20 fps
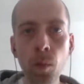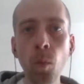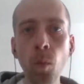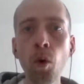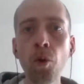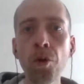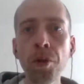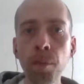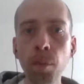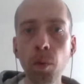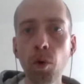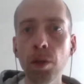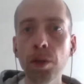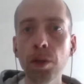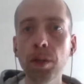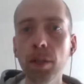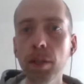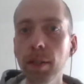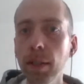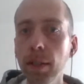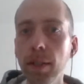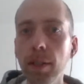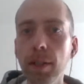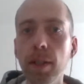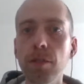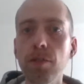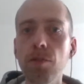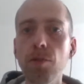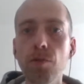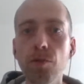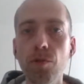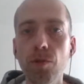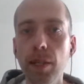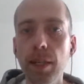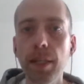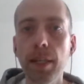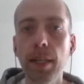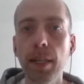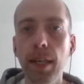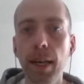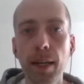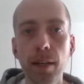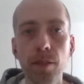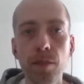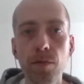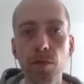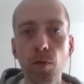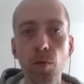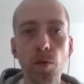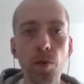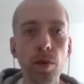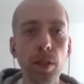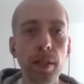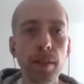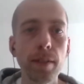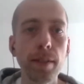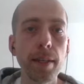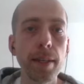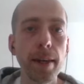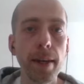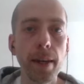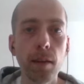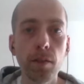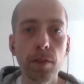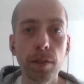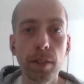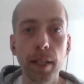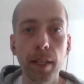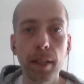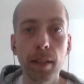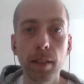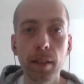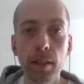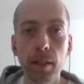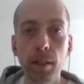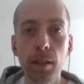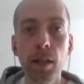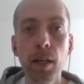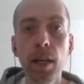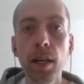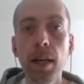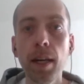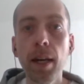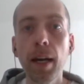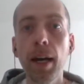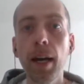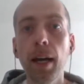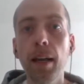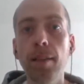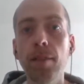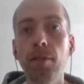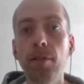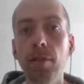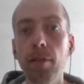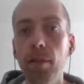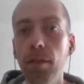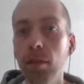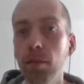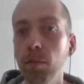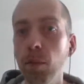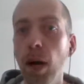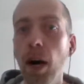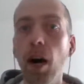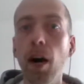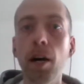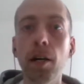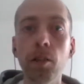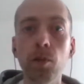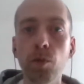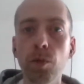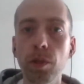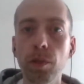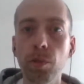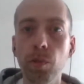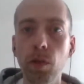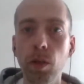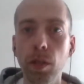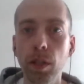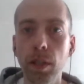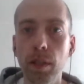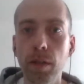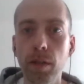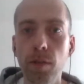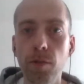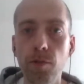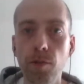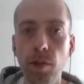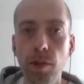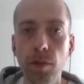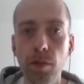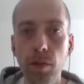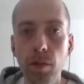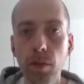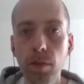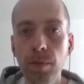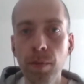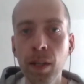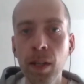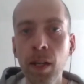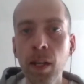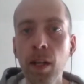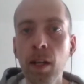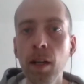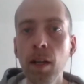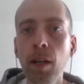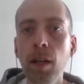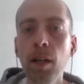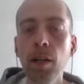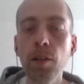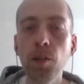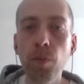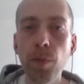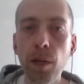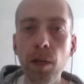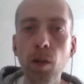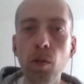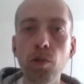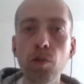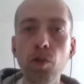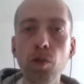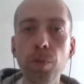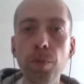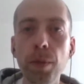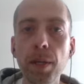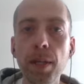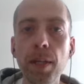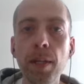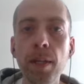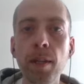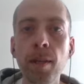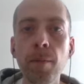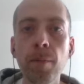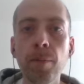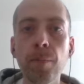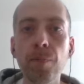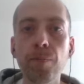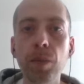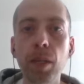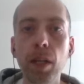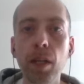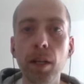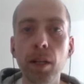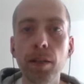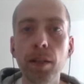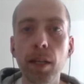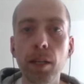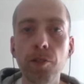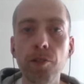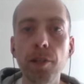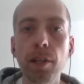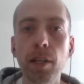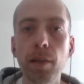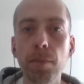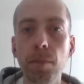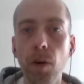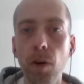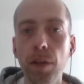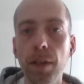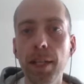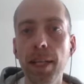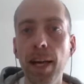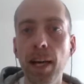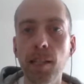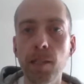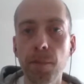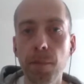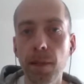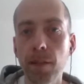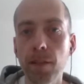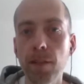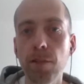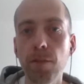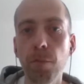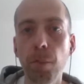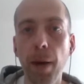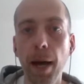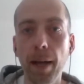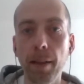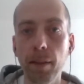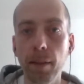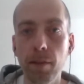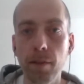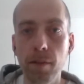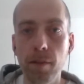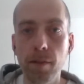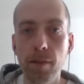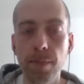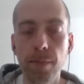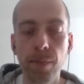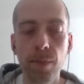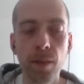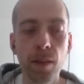more important, and that's usually the case for, let's say, health tech and hardware products in general. You may also be touching upon the aspects of patents.